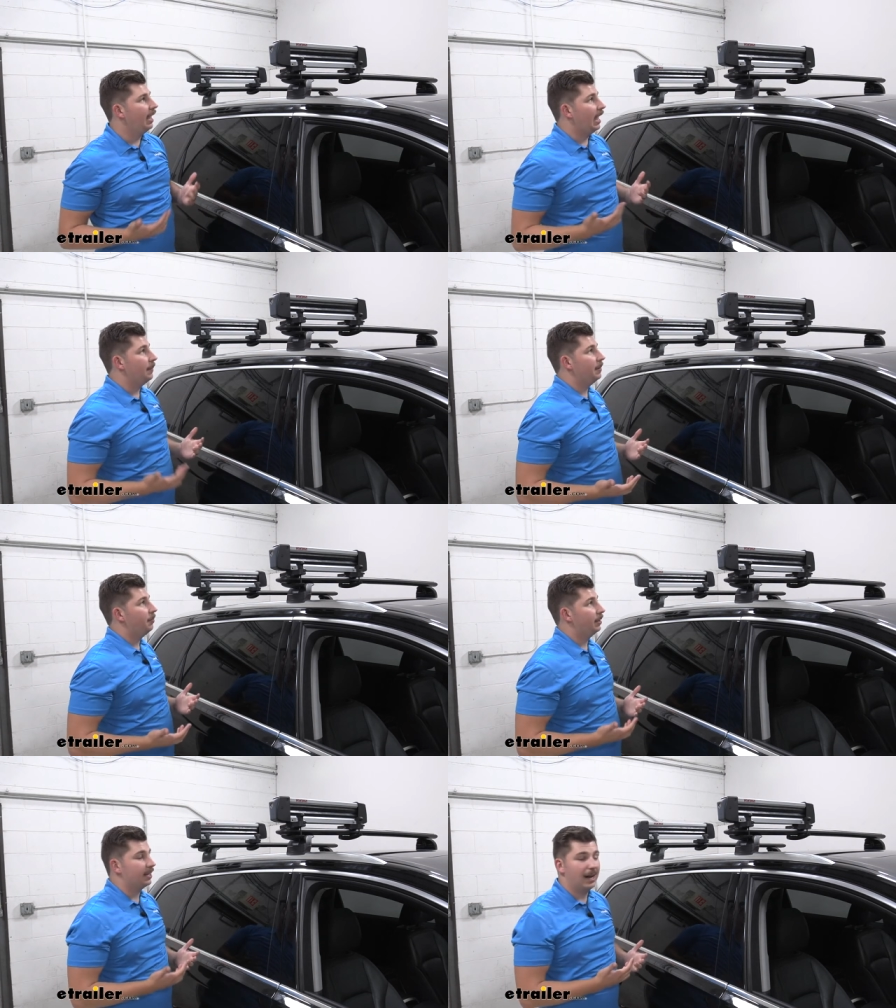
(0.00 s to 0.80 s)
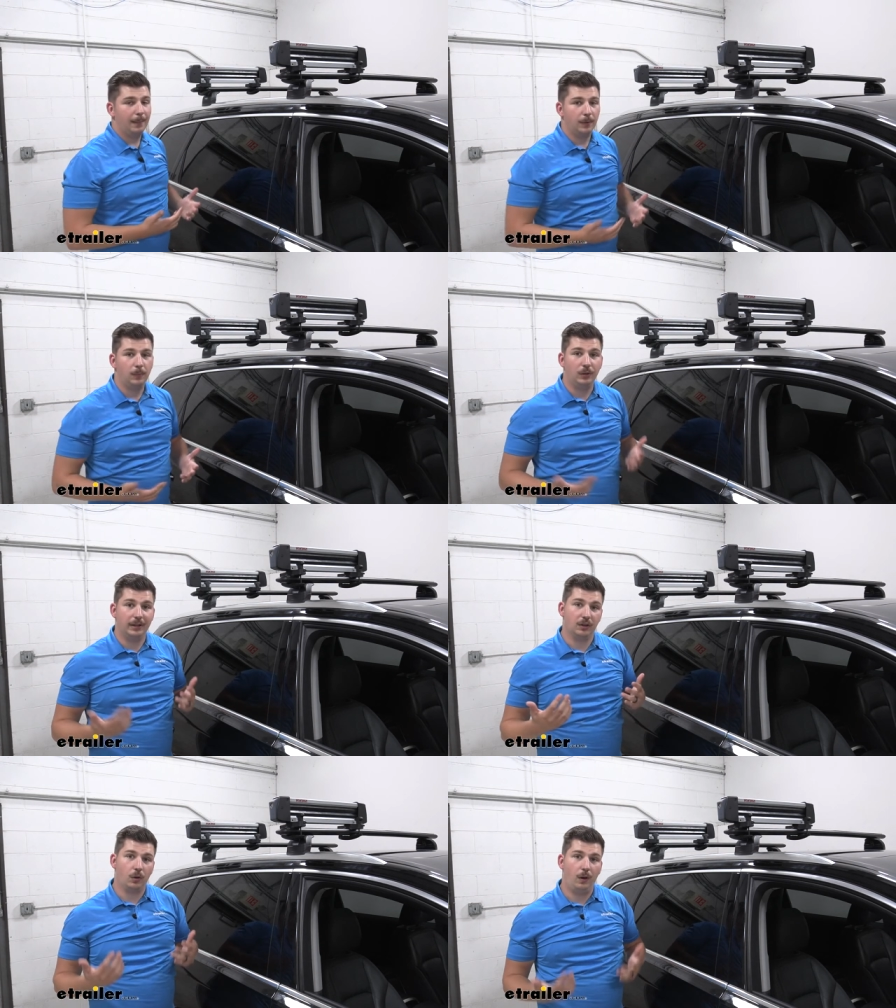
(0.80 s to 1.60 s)
and be pretty comparable
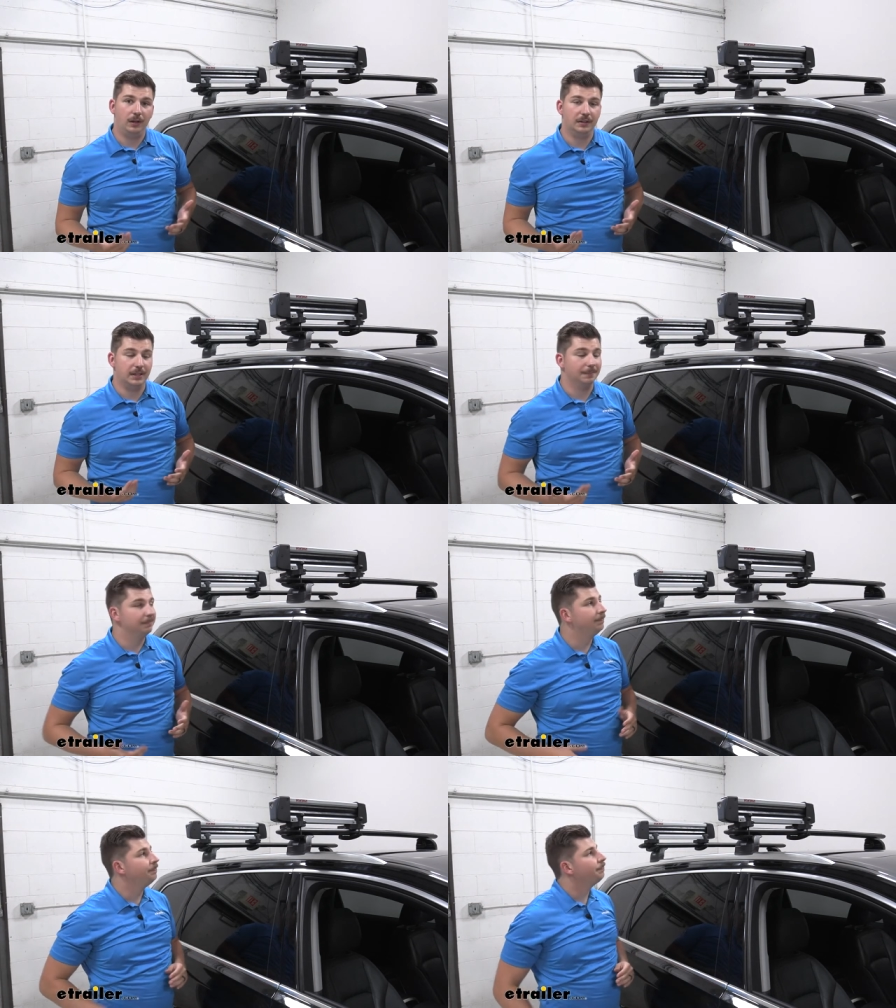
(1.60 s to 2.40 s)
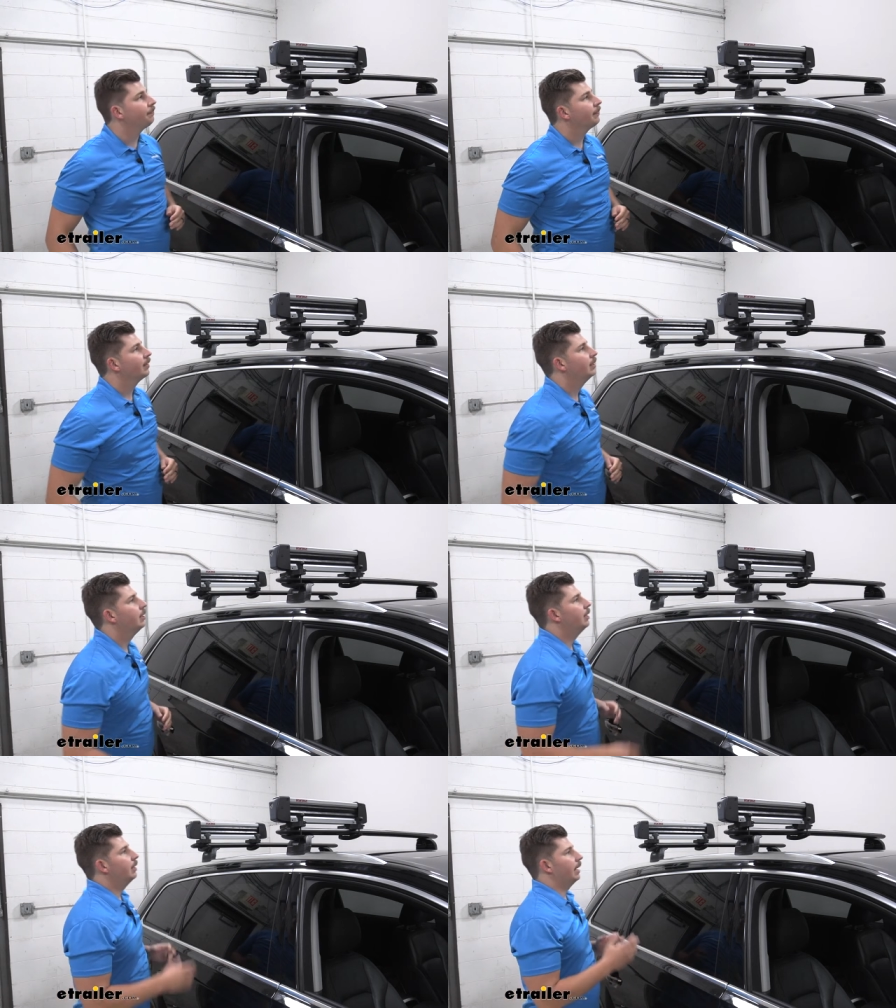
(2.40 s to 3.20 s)
in the quality.
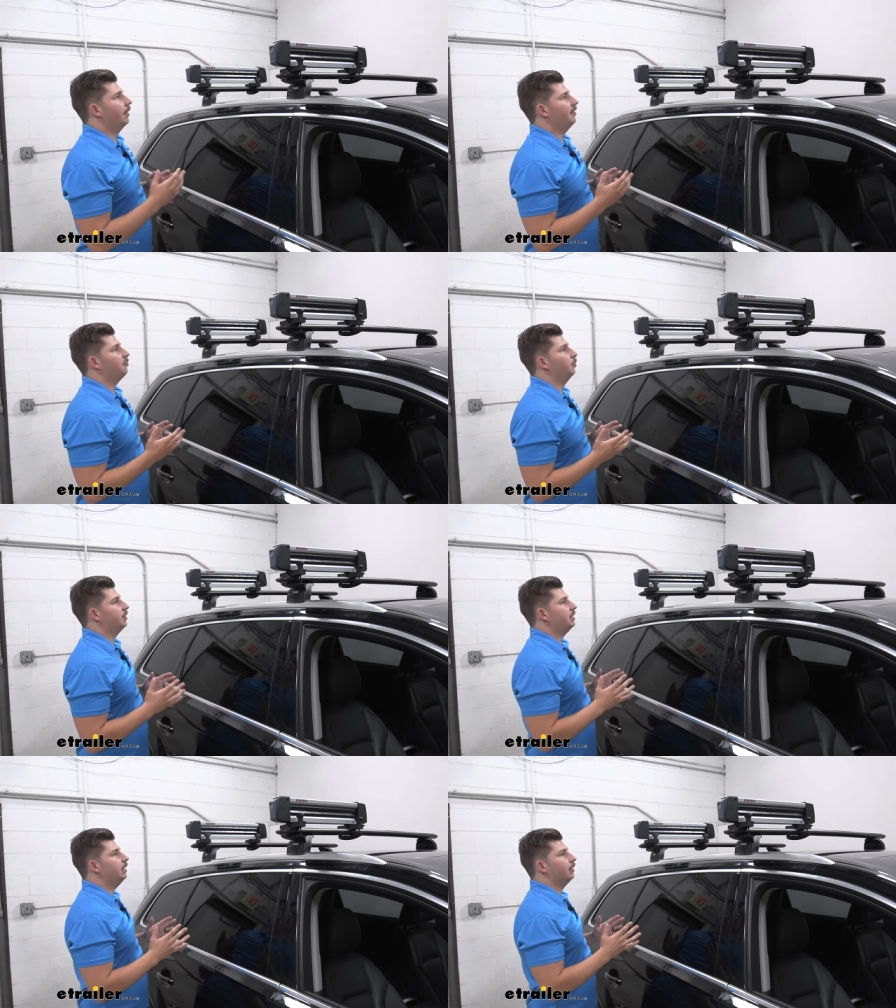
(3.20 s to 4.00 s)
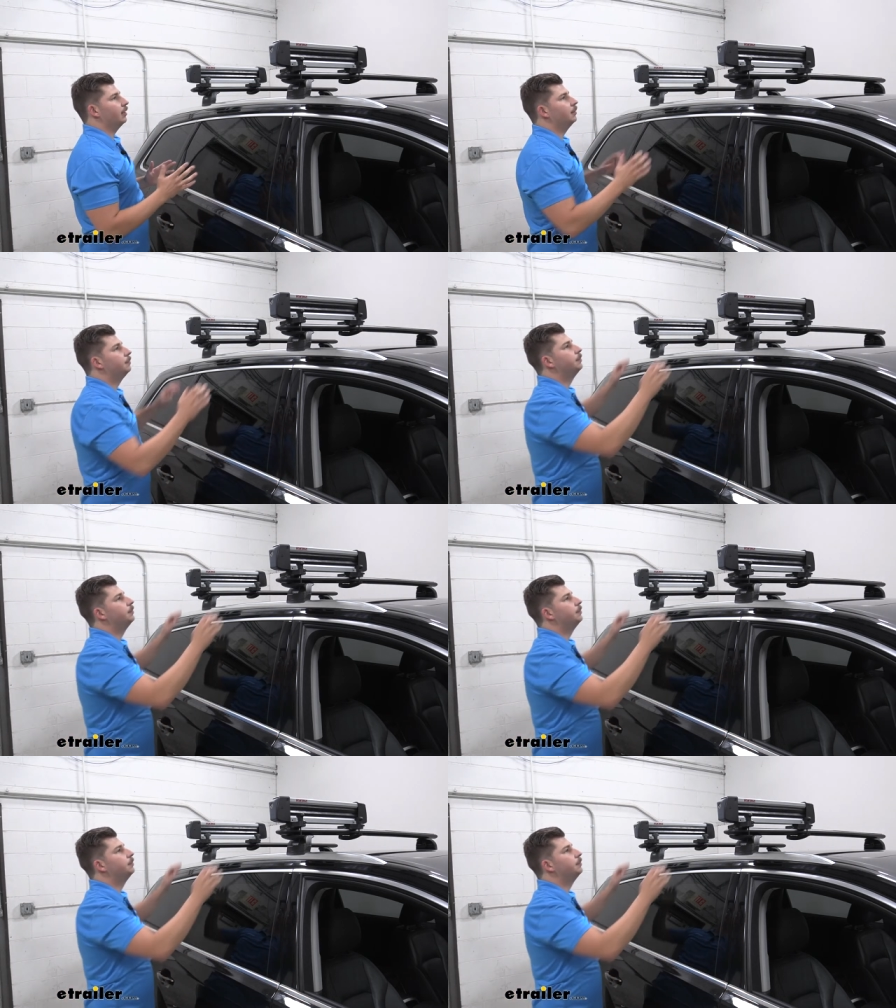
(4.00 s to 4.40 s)
Now, this one here